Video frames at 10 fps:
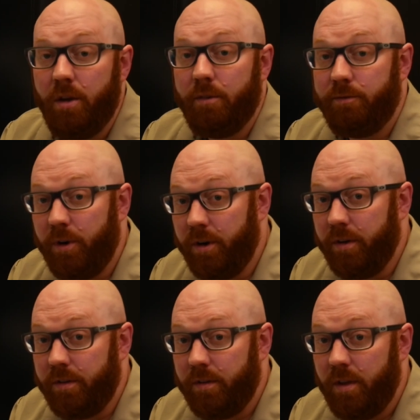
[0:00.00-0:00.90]

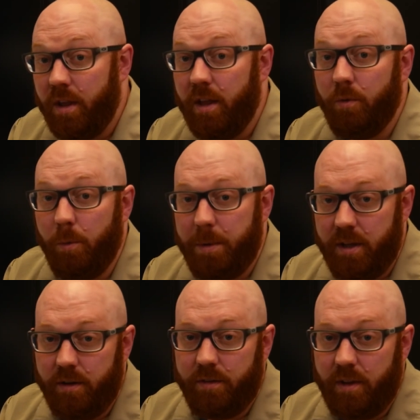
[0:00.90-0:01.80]
First, it will
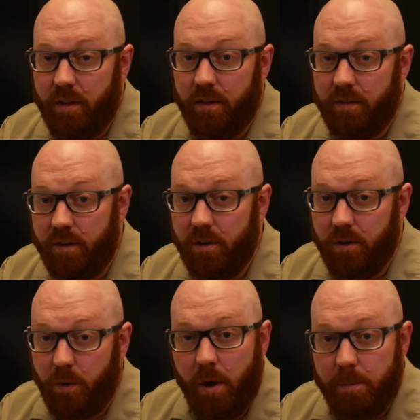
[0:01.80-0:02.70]
pit your stainless steel
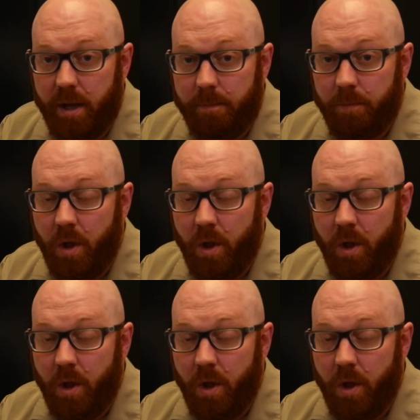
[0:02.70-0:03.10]
equipment.